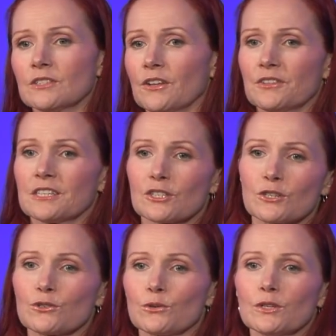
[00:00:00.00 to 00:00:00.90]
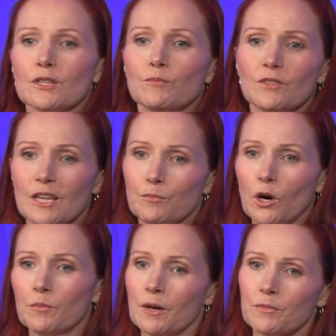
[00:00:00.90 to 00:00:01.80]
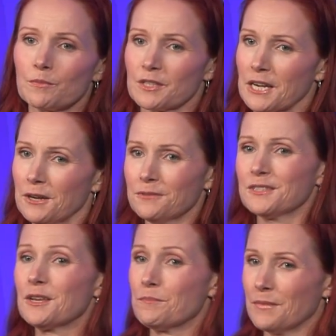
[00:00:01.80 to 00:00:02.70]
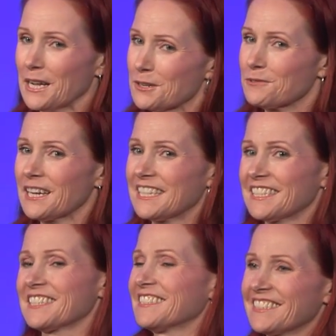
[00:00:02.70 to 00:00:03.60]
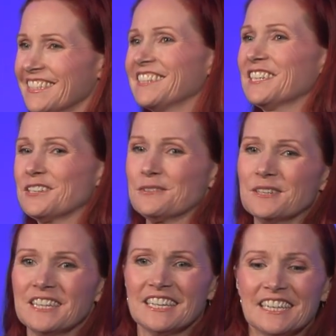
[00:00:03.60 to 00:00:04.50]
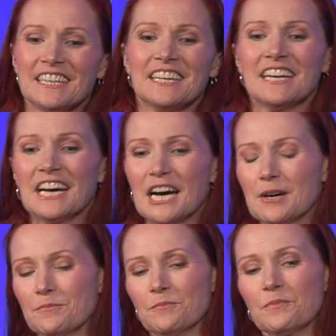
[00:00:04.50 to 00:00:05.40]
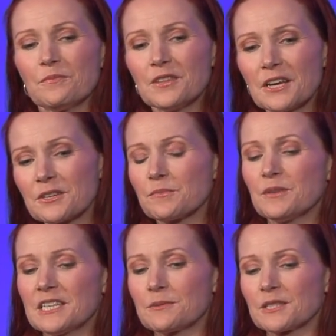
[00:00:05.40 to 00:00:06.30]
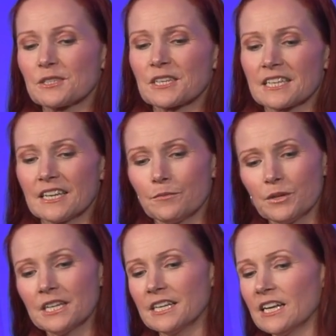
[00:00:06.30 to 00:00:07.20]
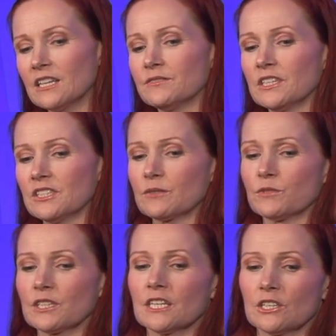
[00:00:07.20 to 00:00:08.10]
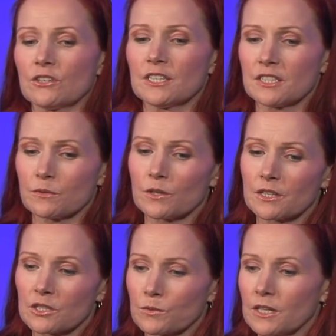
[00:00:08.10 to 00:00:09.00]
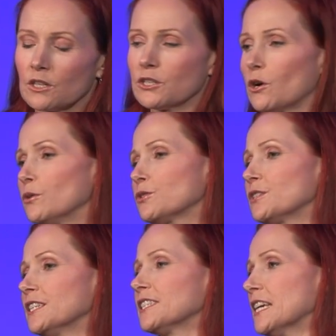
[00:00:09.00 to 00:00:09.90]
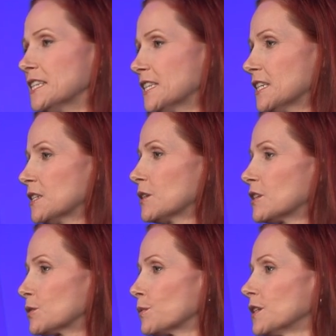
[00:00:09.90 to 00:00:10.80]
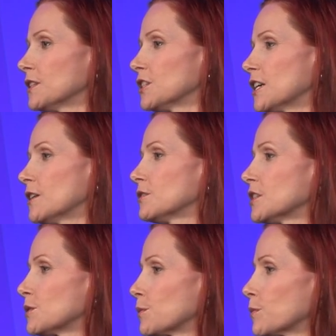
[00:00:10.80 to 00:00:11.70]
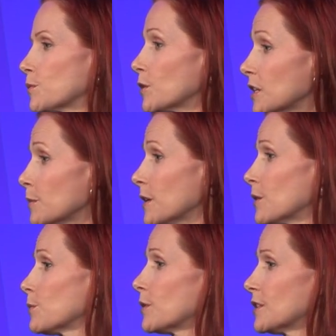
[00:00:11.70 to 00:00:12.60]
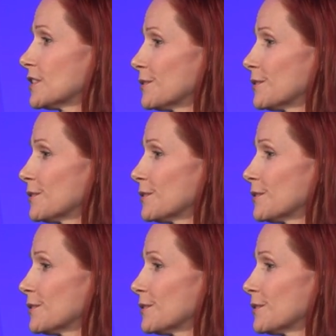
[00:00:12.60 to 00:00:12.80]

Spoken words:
nothing is controlling them. They pop up themselves. Manual vents, here you go. The other piece was looking at, PNNL have done some really interesting work as well on alternate sensing, because one of the challenges we were worried about was,